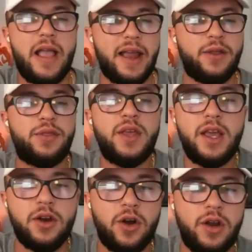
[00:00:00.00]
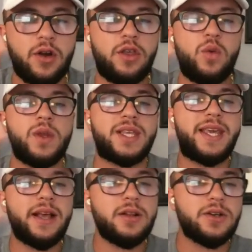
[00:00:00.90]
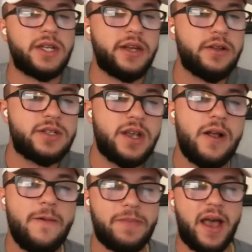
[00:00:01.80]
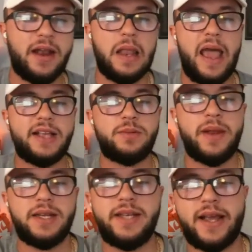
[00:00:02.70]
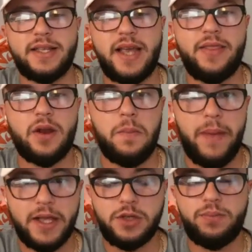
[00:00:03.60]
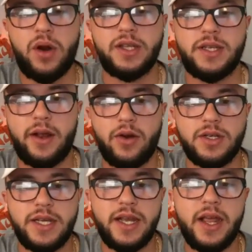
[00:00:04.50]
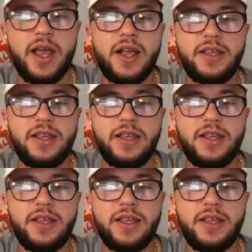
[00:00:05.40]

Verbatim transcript: and theater near you with killer deals on last minute tickets and their best price guaranteed.